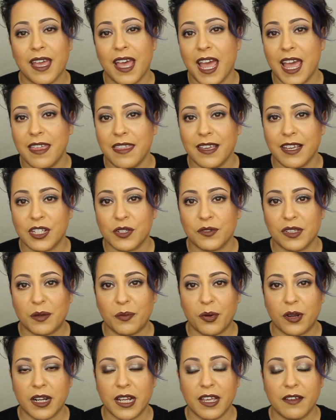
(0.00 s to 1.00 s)
I think it's
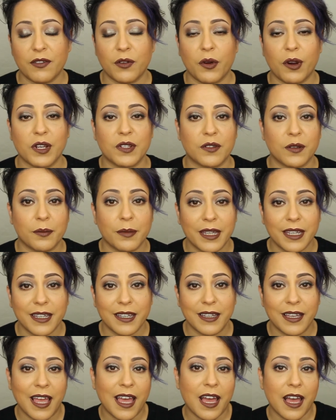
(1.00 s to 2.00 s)
really pretty. Of course, for
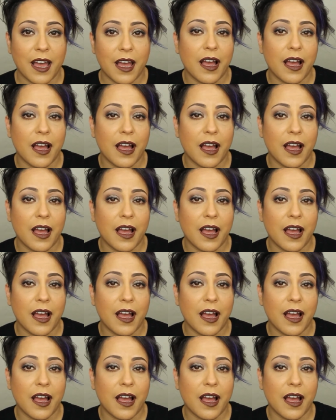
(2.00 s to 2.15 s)
me,